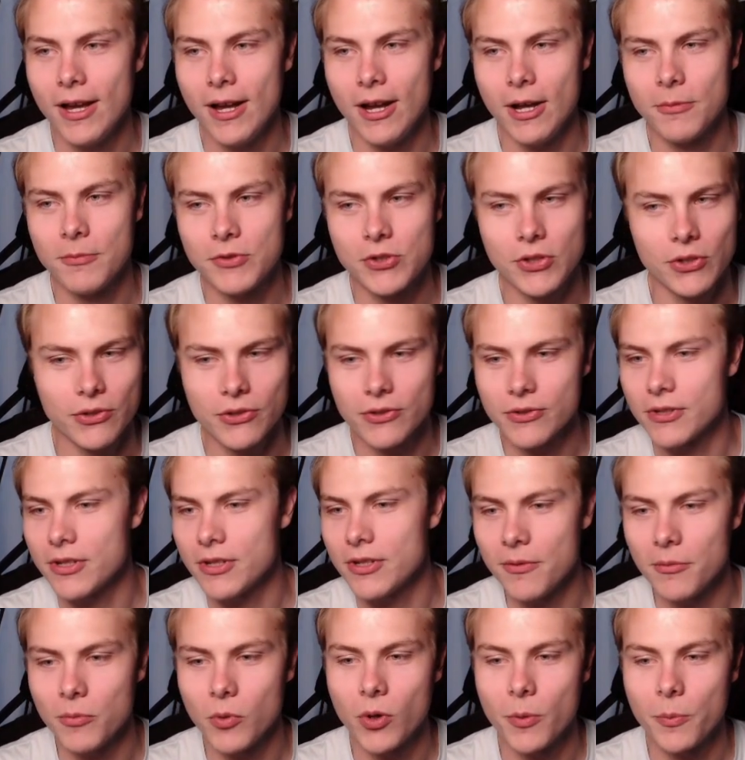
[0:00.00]
I'm sure there's
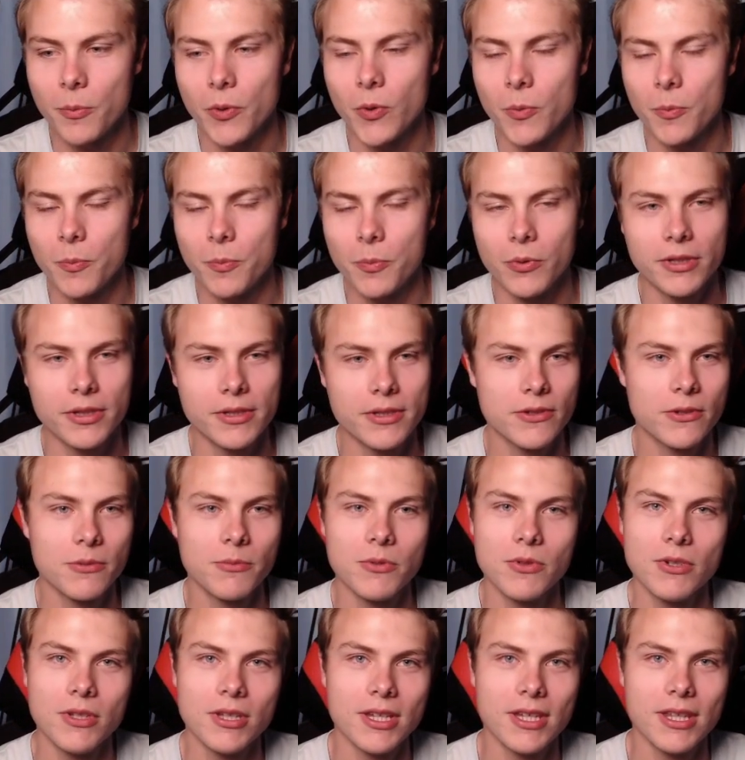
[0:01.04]
even more people in this
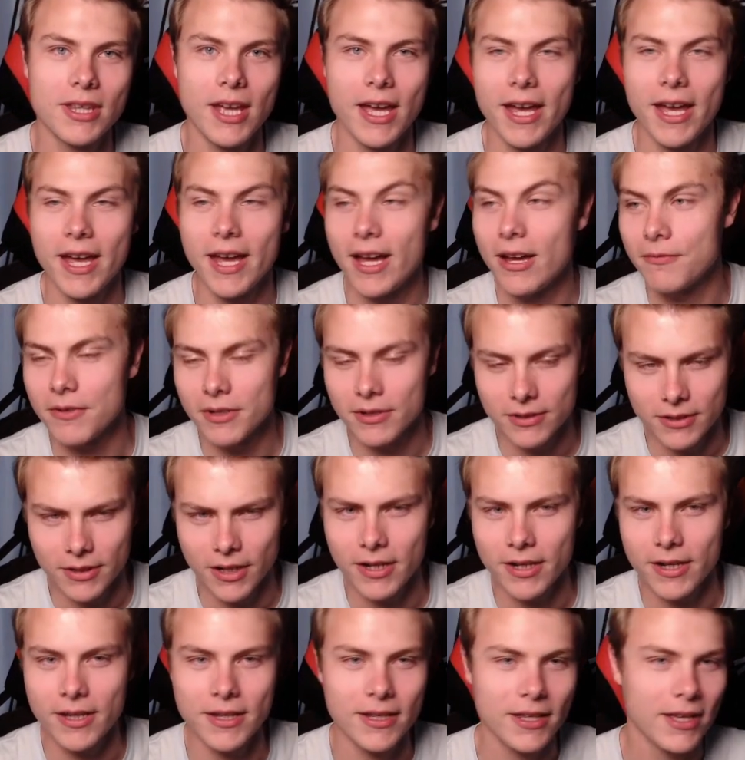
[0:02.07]
community that have
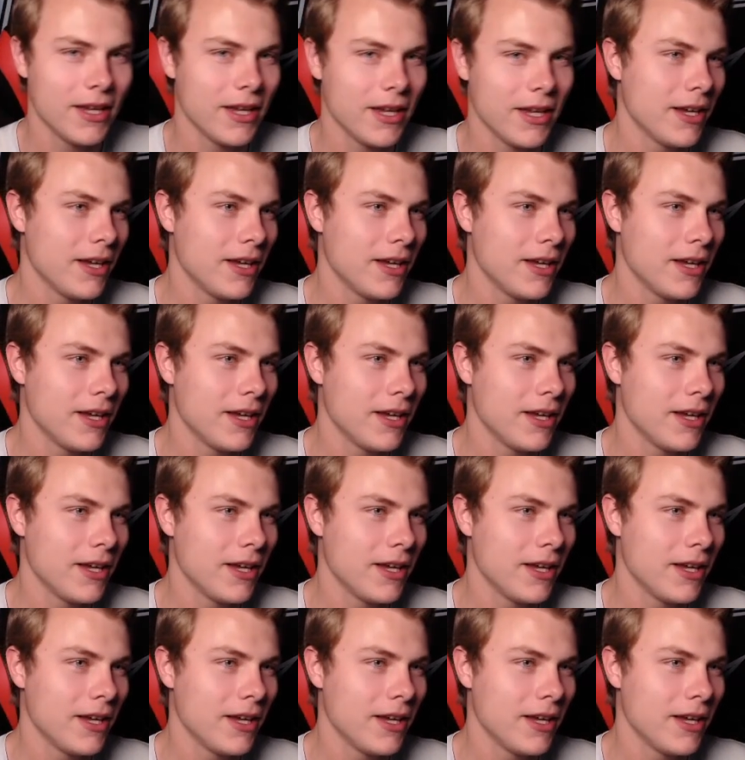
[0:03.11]
done it.